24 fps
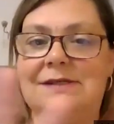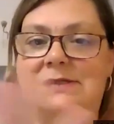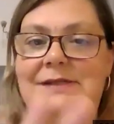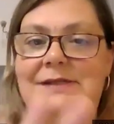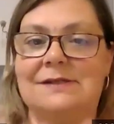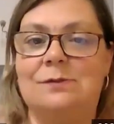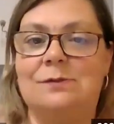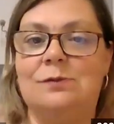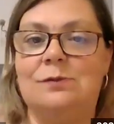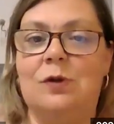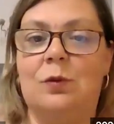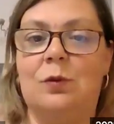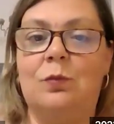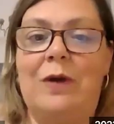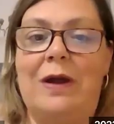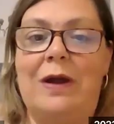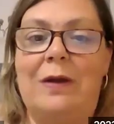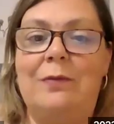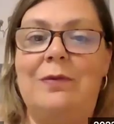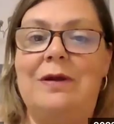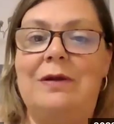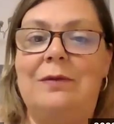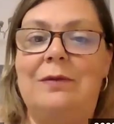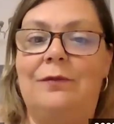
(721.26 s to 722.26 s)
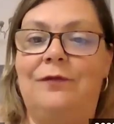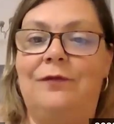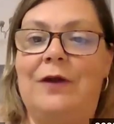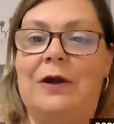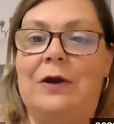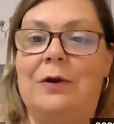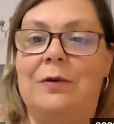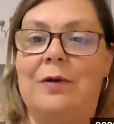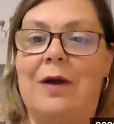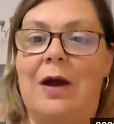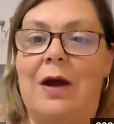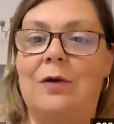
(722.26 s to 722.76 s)
this is the way we
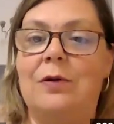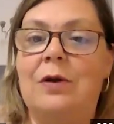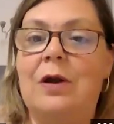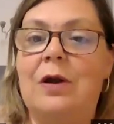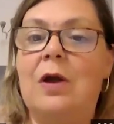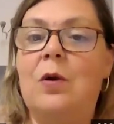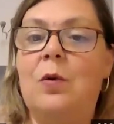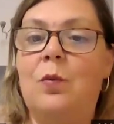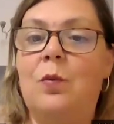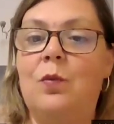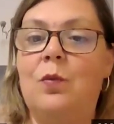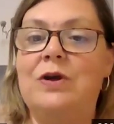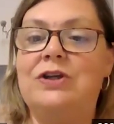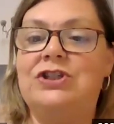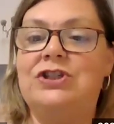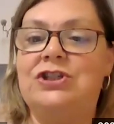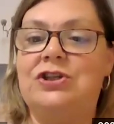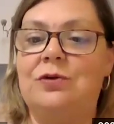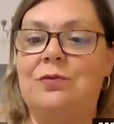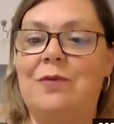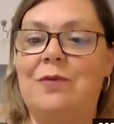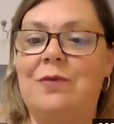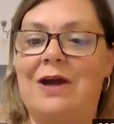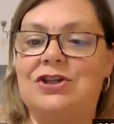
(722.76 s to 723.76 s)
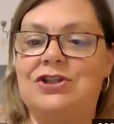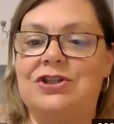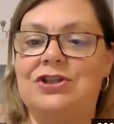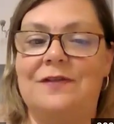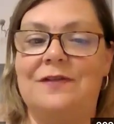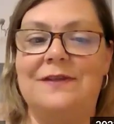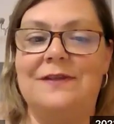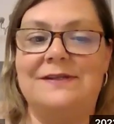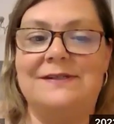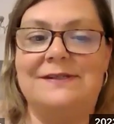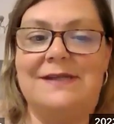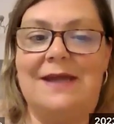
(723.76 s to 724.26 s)
figure out which
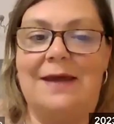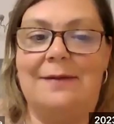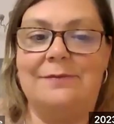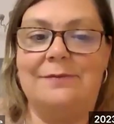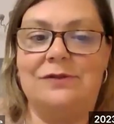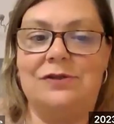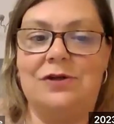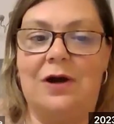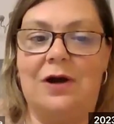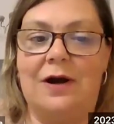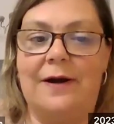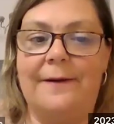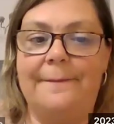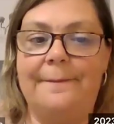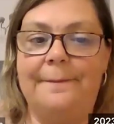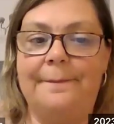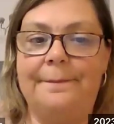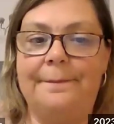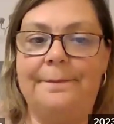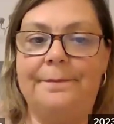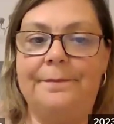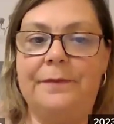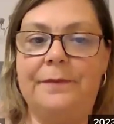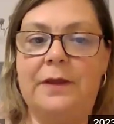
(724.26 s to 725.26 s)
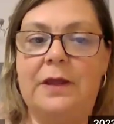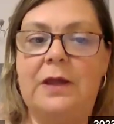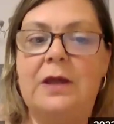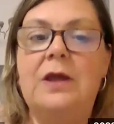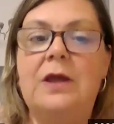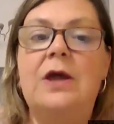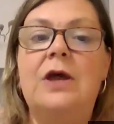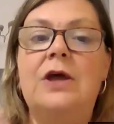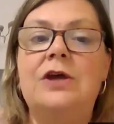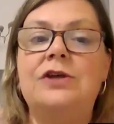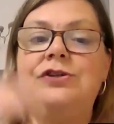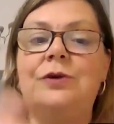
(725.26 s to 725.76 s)
direction the stems are.
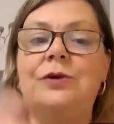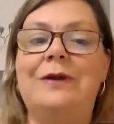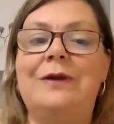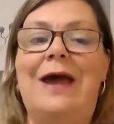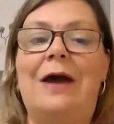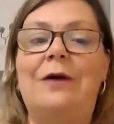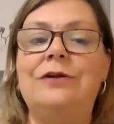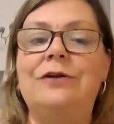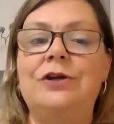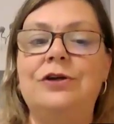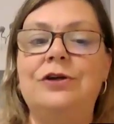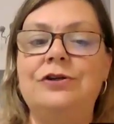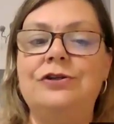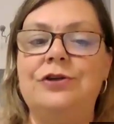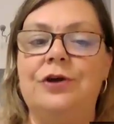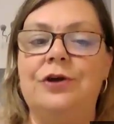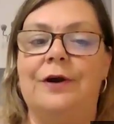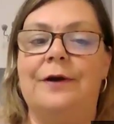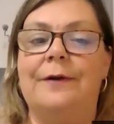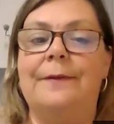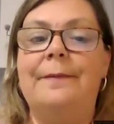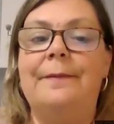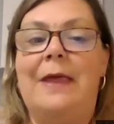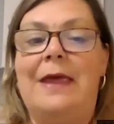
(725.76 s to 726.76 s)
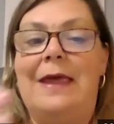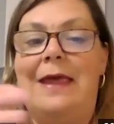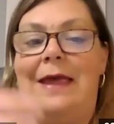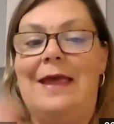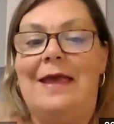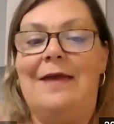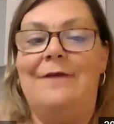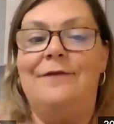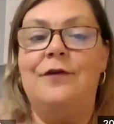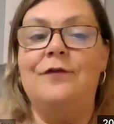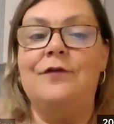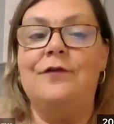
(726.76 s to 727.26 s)
So now your turn.
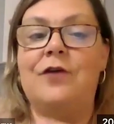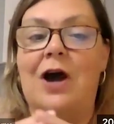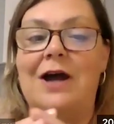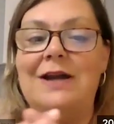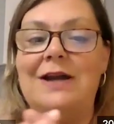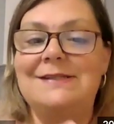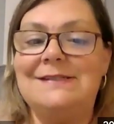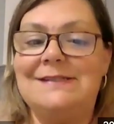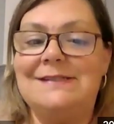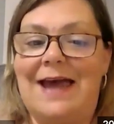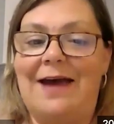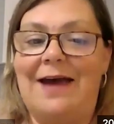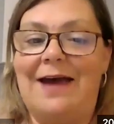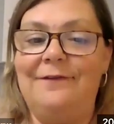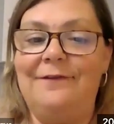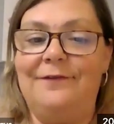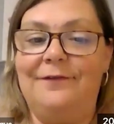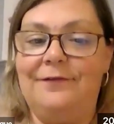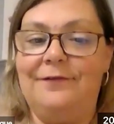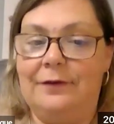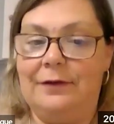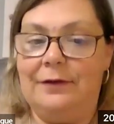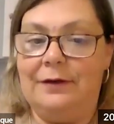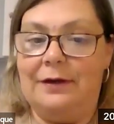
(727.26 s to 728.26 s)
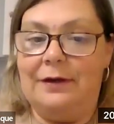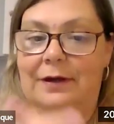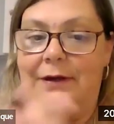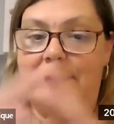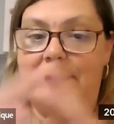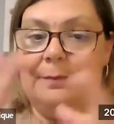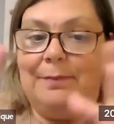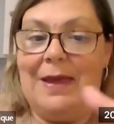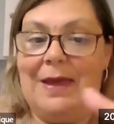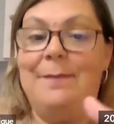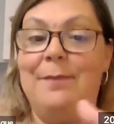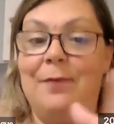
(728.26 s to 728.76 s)
If you've got a staff
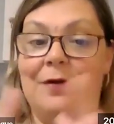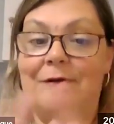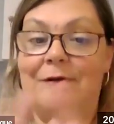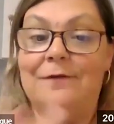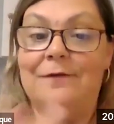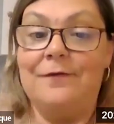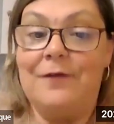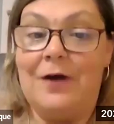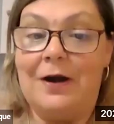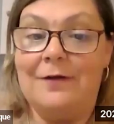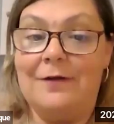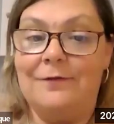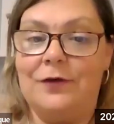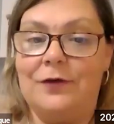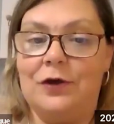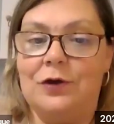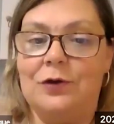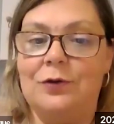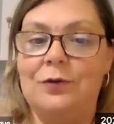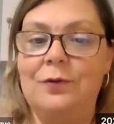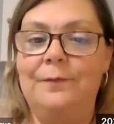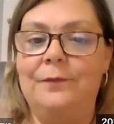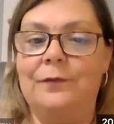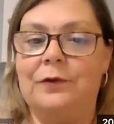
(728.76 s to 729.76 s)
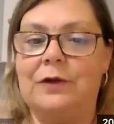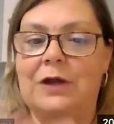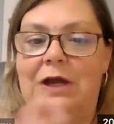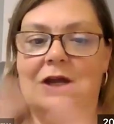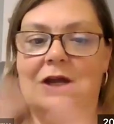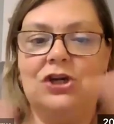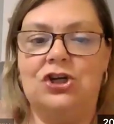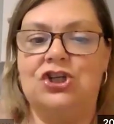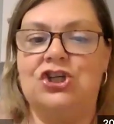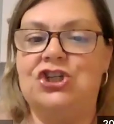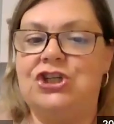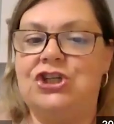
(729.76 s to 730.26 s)
paper in front of you,
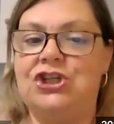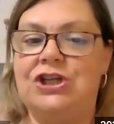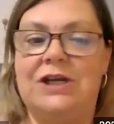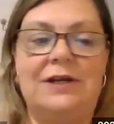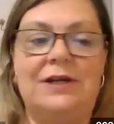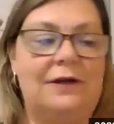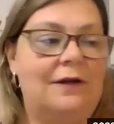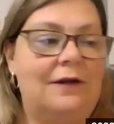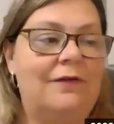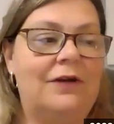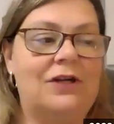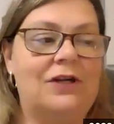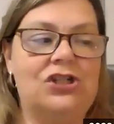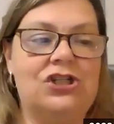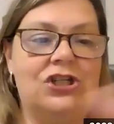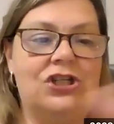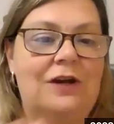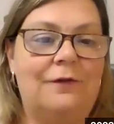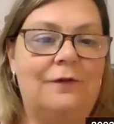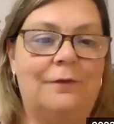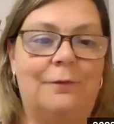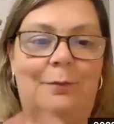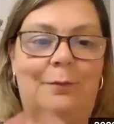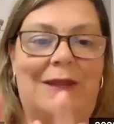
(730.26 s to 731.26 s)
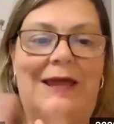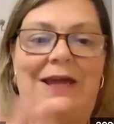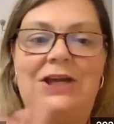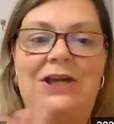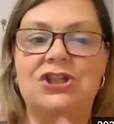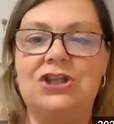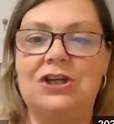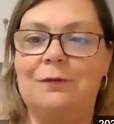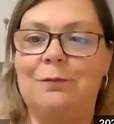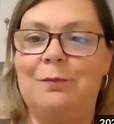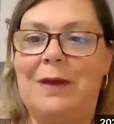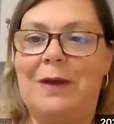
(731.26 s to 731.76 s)
okay, a sheet, even a blank
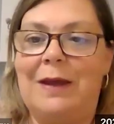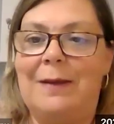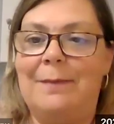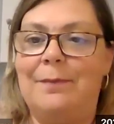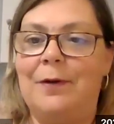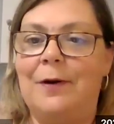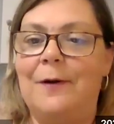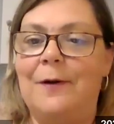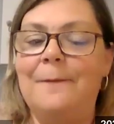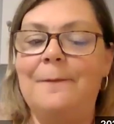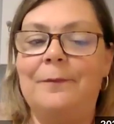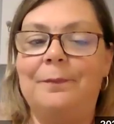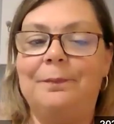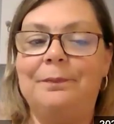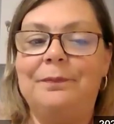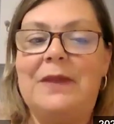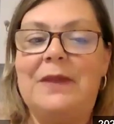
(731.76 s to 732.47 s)
sheet of paper,